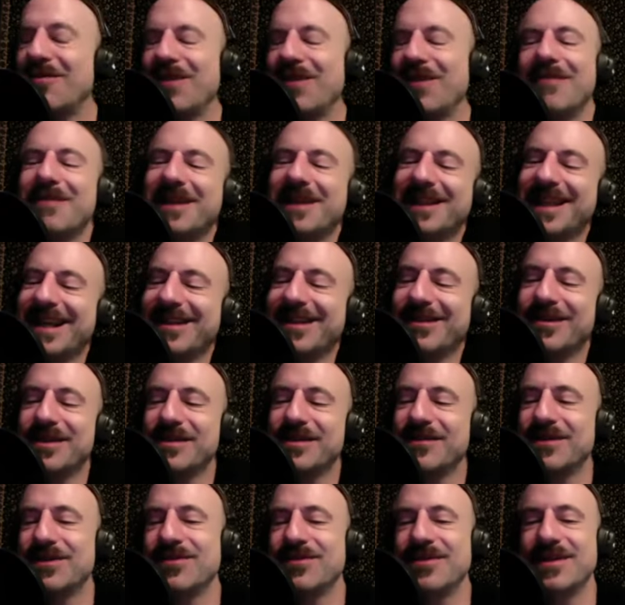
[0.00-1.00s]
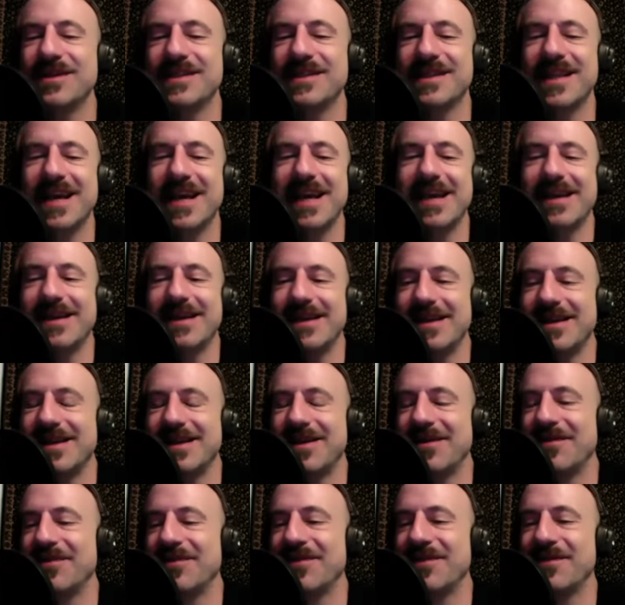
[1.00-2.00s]
I mean, like Lars von Trier is like you
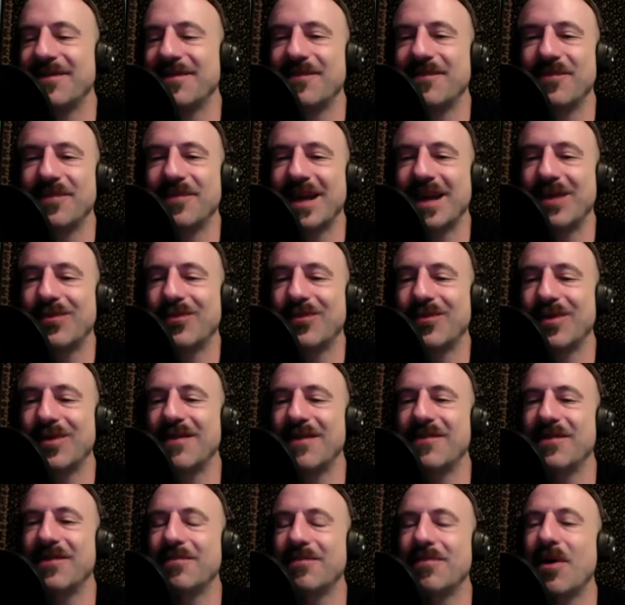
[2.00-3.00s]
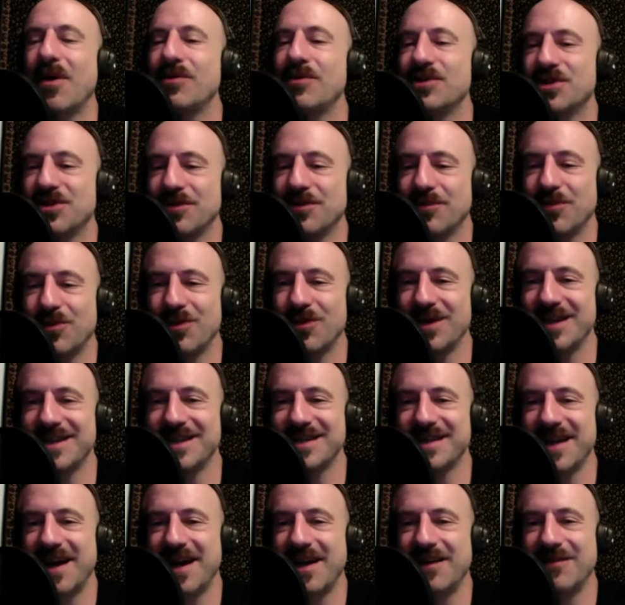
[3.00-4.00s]
know the like one of the poster boys
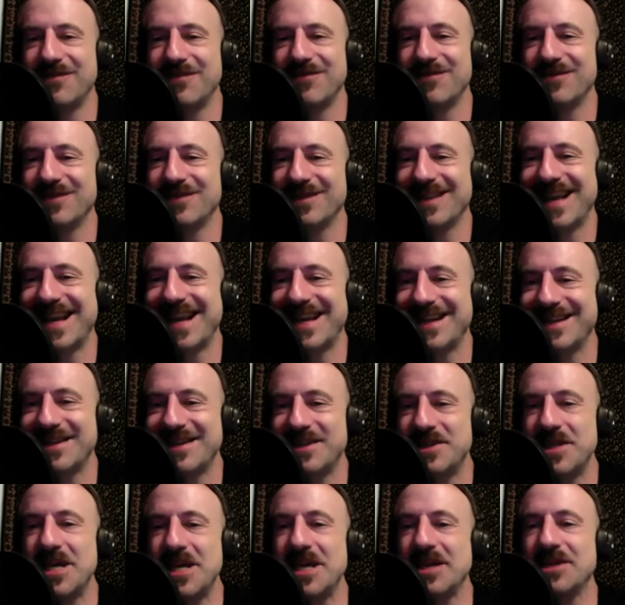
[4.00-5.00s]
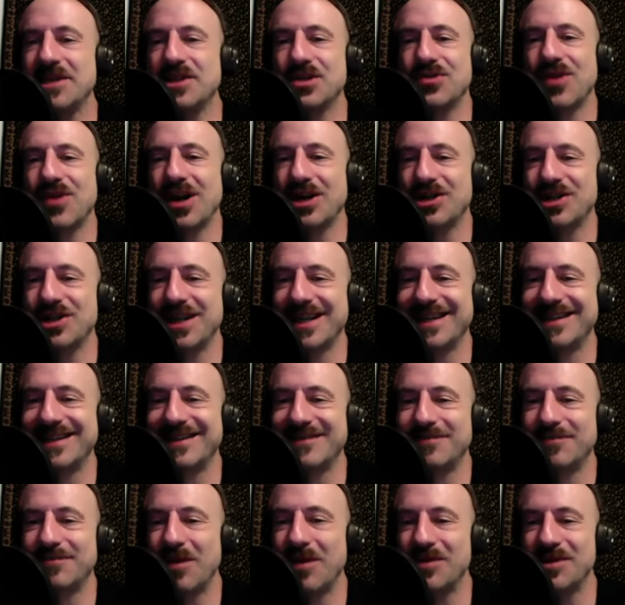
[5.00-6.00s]
of like deconstruction
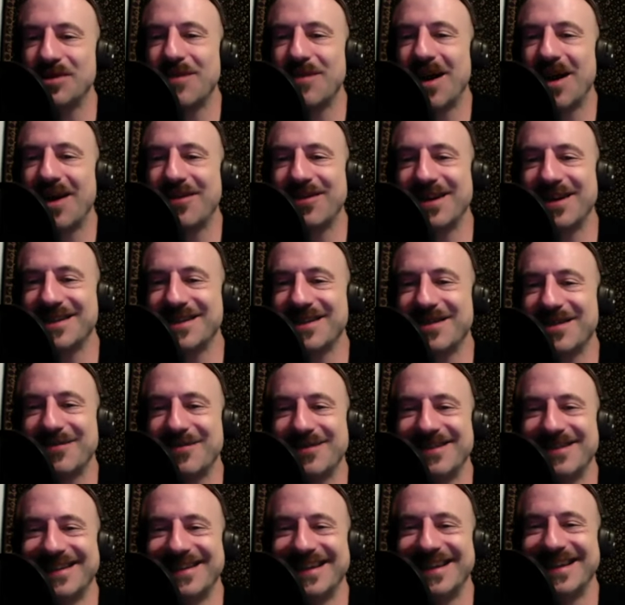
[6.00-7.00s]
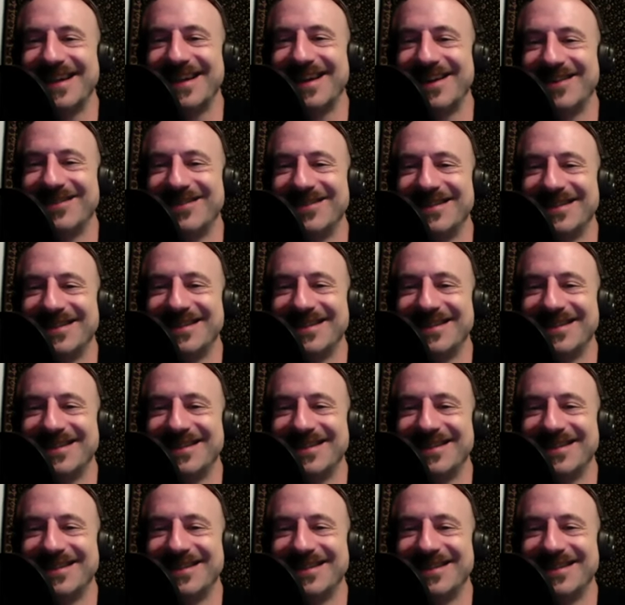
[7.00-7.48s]
postmodernism. Yes. You know.